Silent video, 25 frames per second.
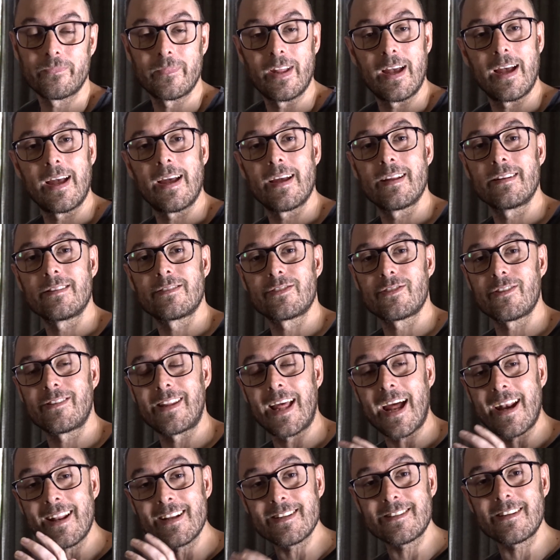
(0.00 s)
And so
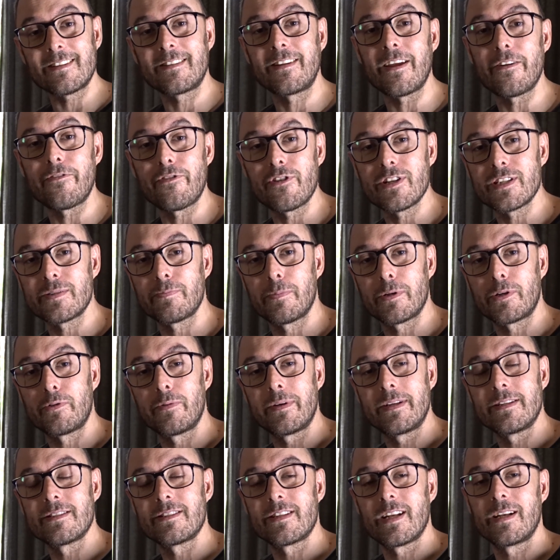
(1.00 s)
that is the difference
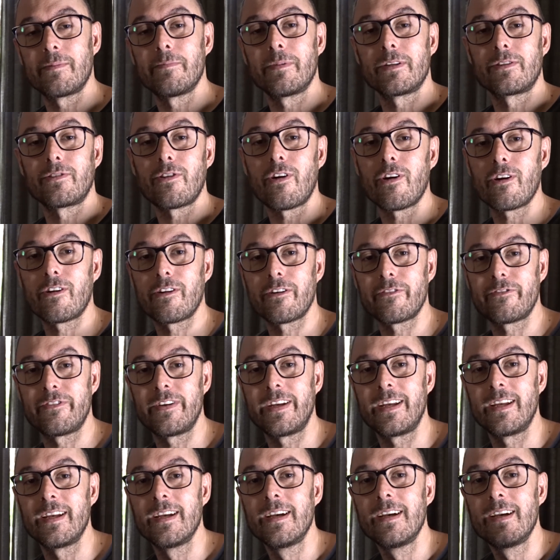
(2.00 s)
between
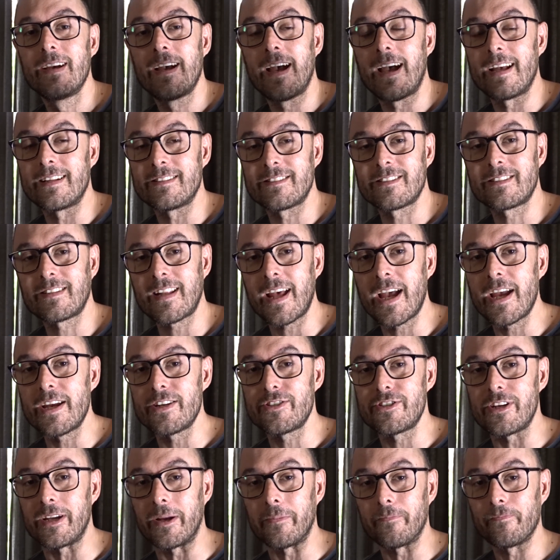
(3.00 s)
cinematography and
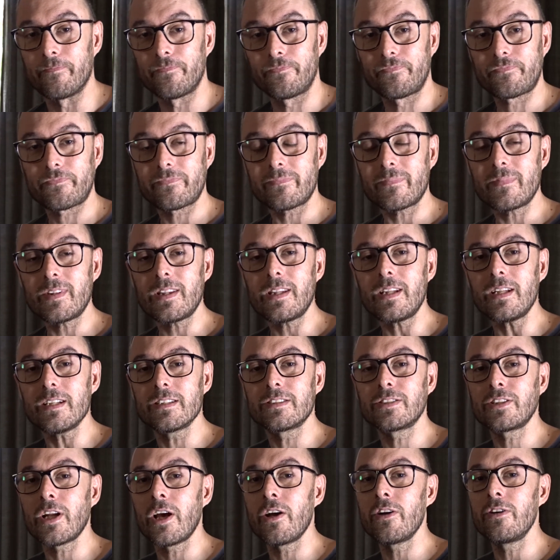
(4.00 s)
staging.
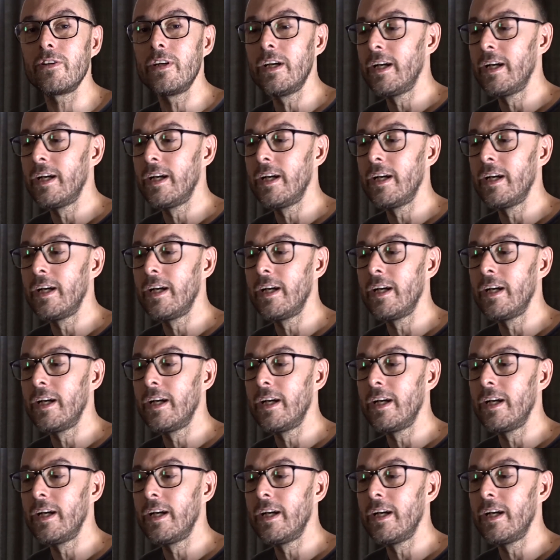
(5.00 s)
So